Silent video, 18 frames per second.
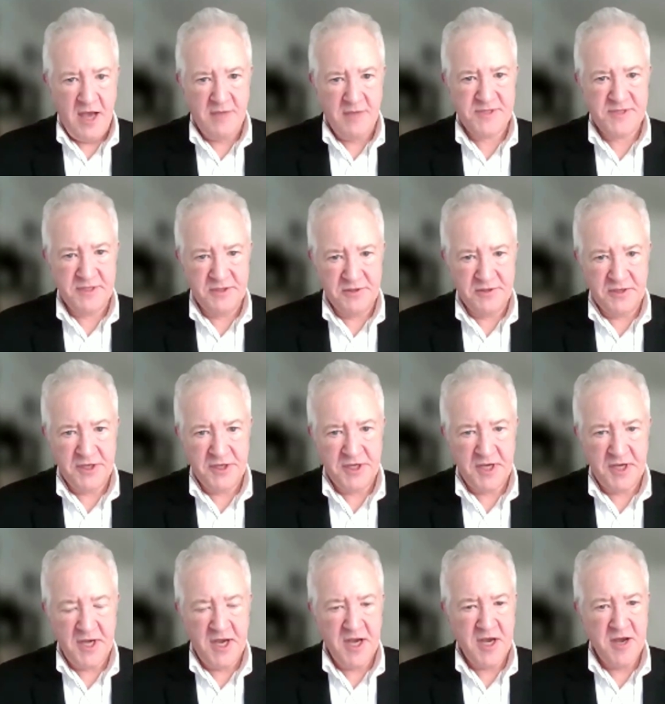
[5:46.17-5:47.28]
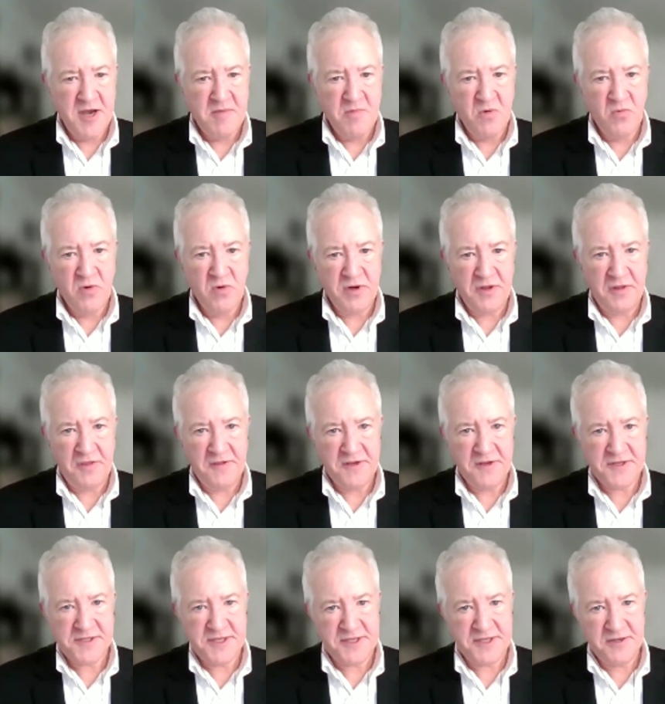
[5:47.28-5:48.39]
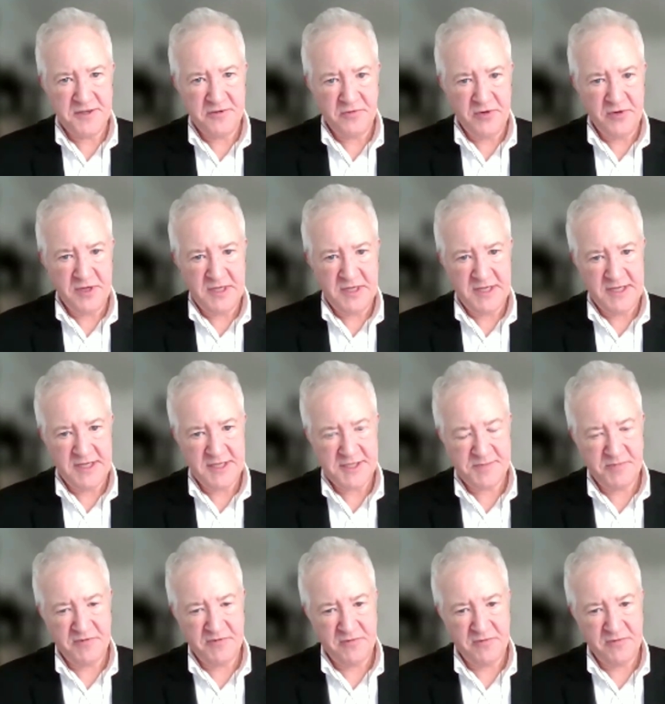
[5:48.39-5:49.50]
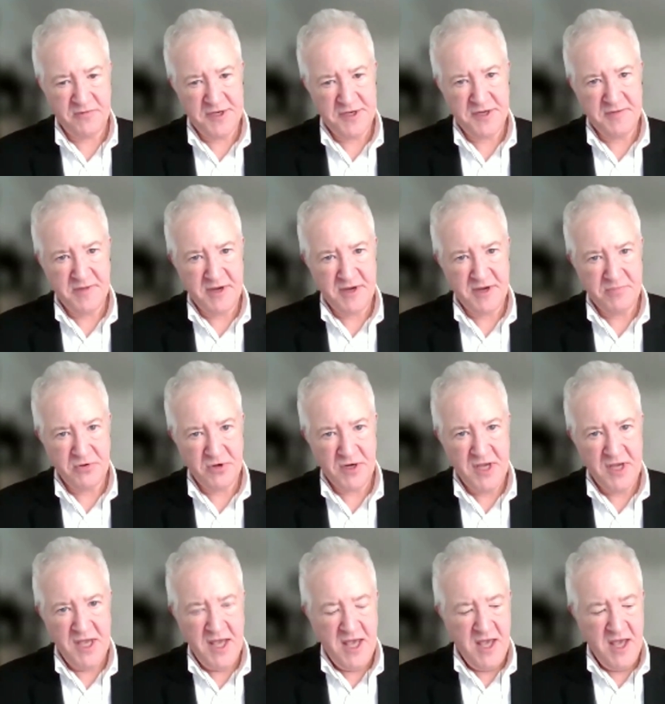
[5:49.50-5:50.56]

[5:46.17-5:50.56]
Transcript: Absolutely. Um, one of the things I didn't realize before I did my book,